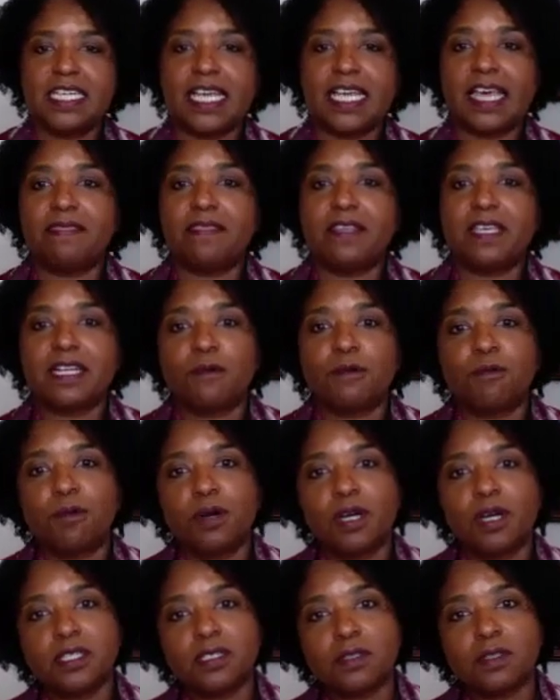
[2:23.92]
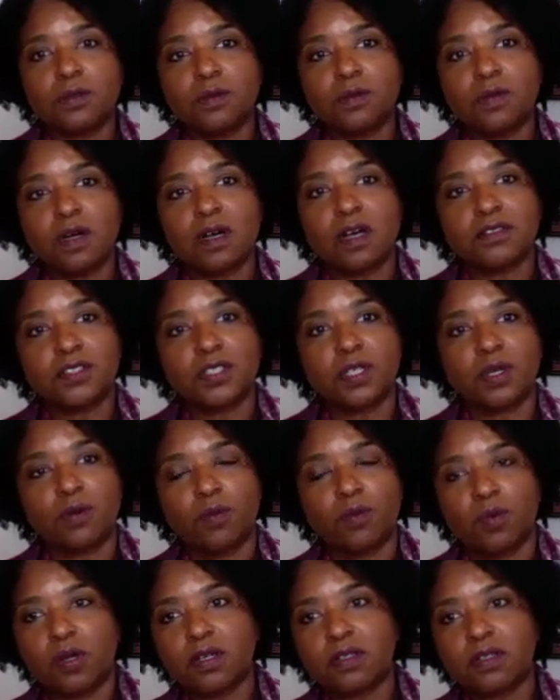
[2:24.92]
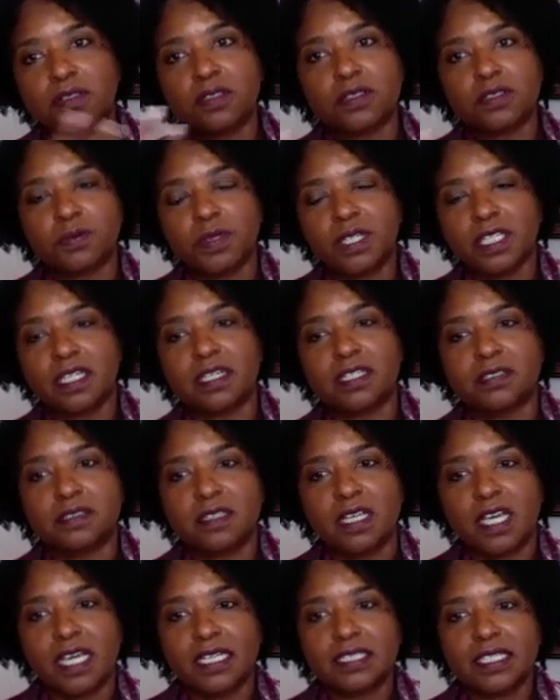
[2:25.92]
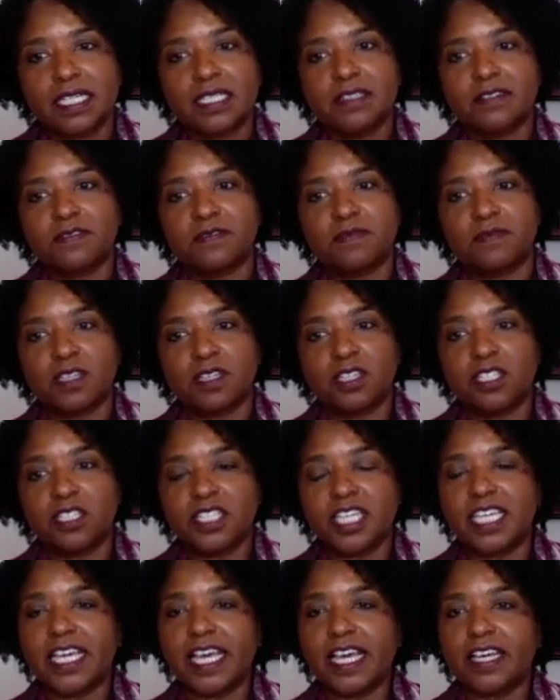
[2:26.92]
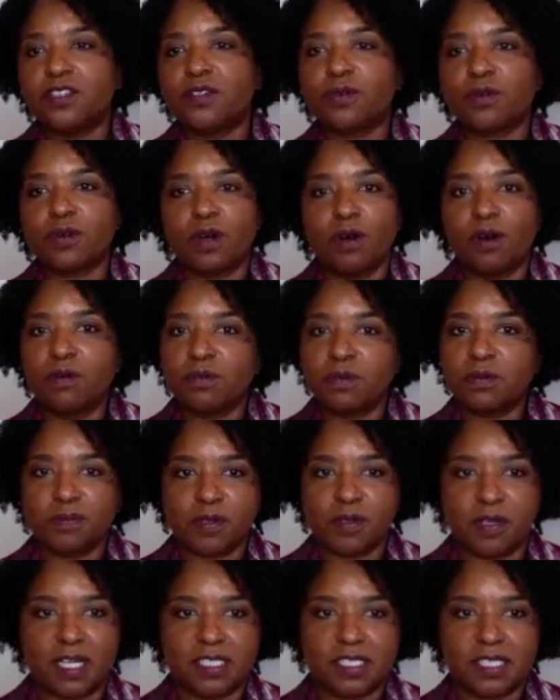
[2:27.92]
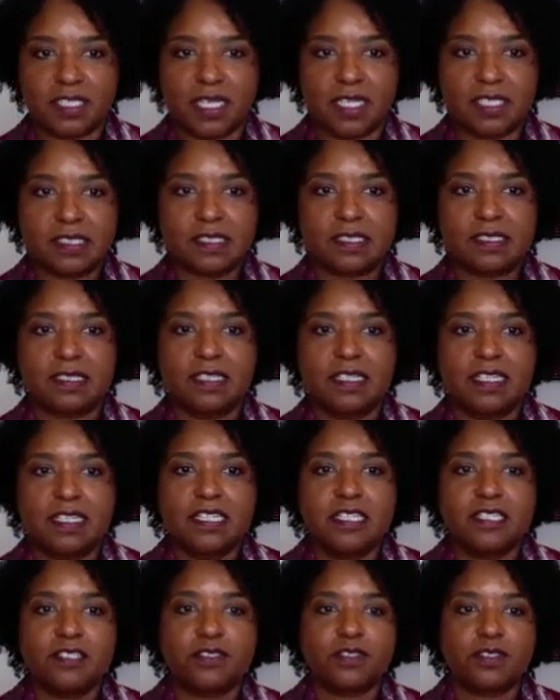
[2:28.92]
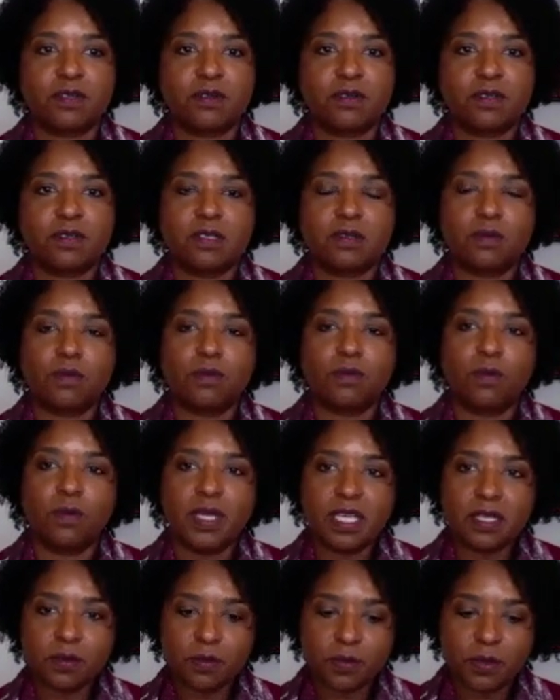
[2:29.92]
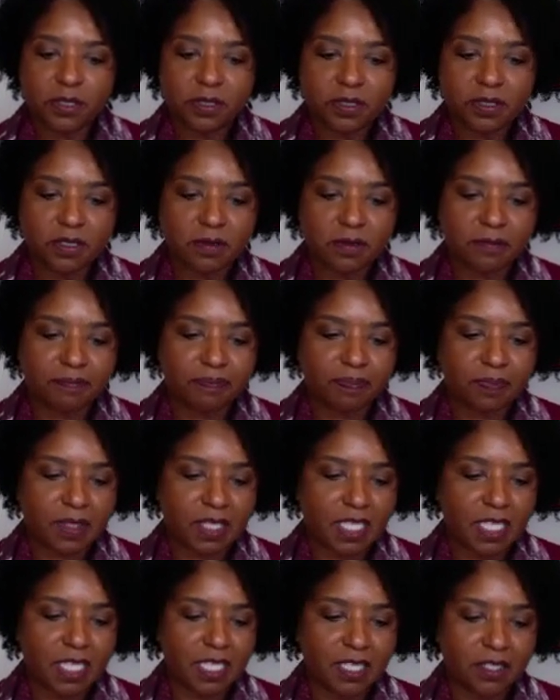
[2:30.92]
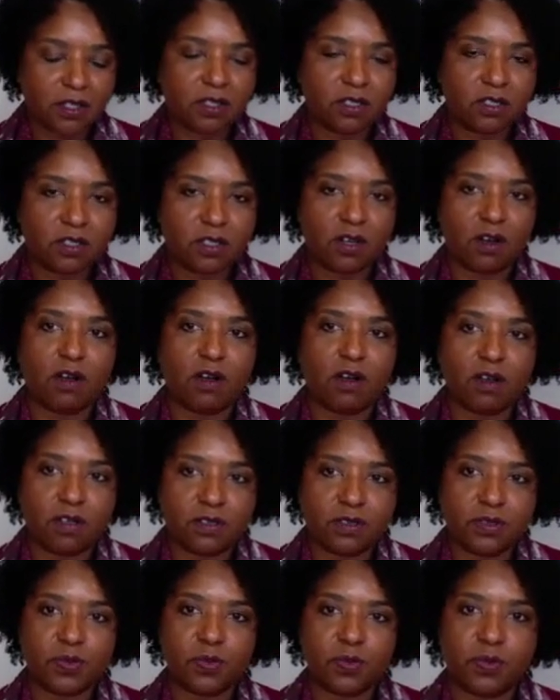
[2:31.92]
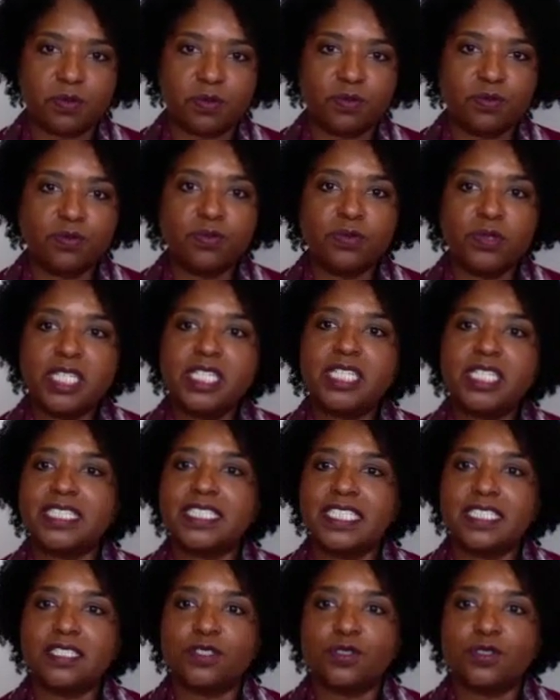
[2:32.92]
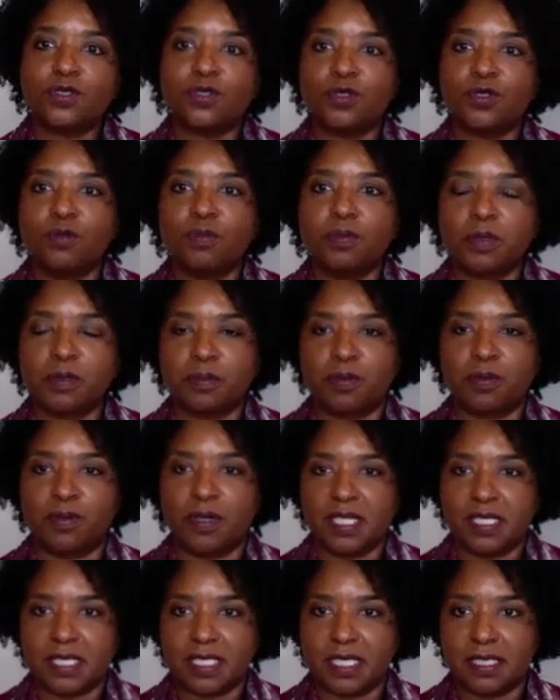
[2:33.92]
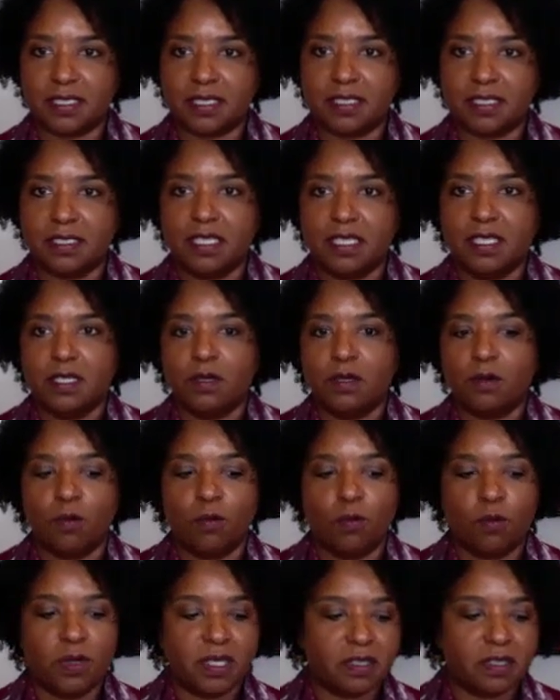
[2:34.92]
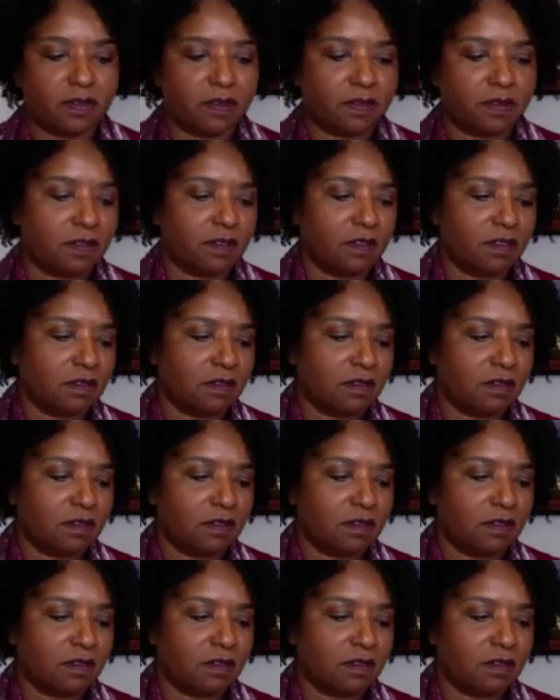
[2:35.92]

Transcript: And then I want you all to work this week on kind of looking at your own process, so that when we're in our calls, we're really super present with